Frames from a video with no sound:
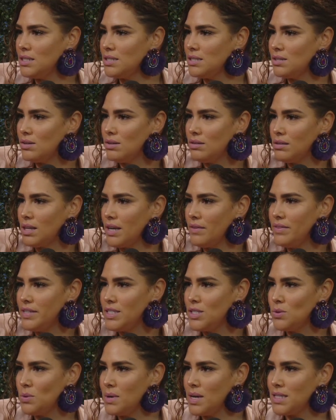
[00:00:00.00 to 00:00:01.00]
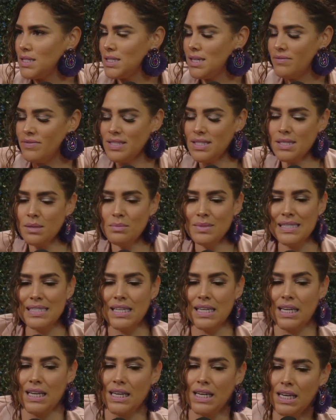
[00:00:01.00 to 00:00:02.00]
So bonchinche. give it to us. Give us some
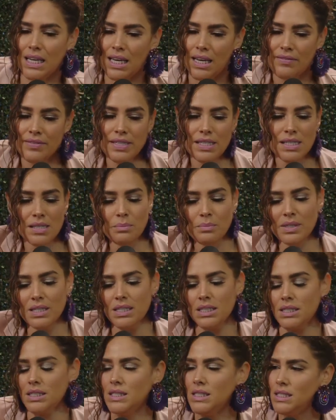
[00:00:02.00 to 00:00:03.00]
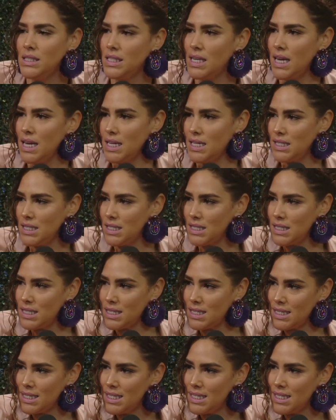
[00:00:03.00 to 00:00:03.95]
tea. Give us some What's goodness. Bonchinche.